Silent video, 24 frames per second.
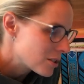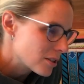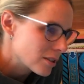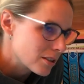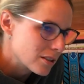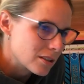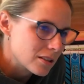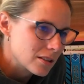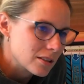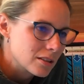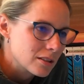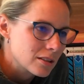to
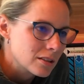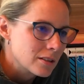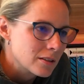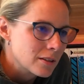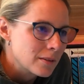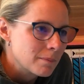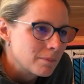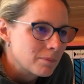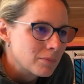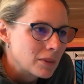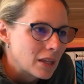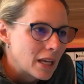
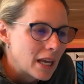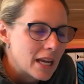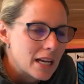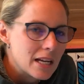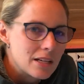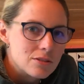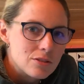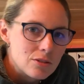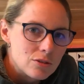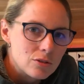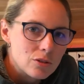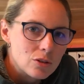
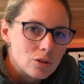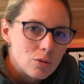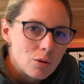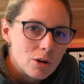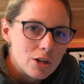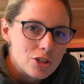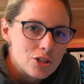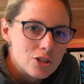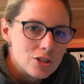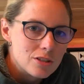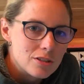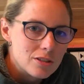answer the
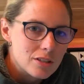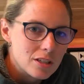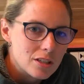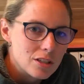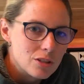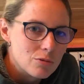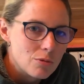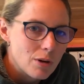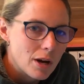questions that you